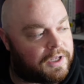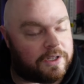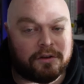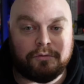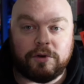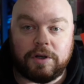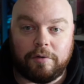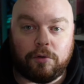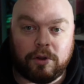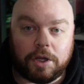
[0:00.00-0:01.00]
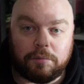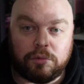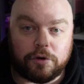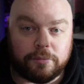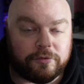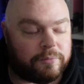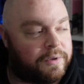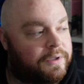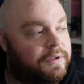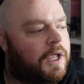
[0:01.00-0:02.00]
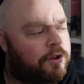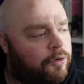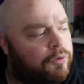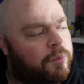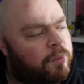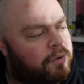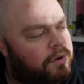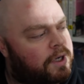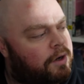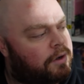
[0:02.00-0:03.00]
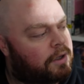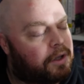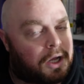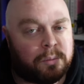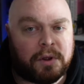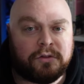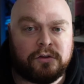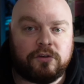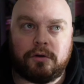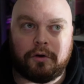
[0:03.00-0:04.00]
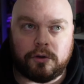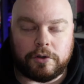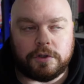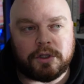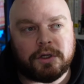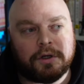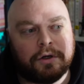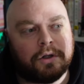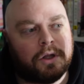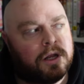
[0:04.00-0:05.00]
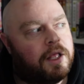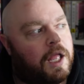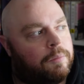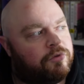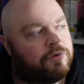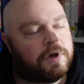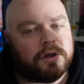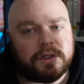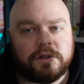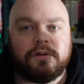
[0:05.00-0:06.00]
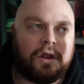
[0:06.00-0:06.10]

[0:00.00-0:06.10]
I didn't read a whole lot of blurbs, but I do remember hearing a lot about this earlier in the year and a lot of hype surrounding it.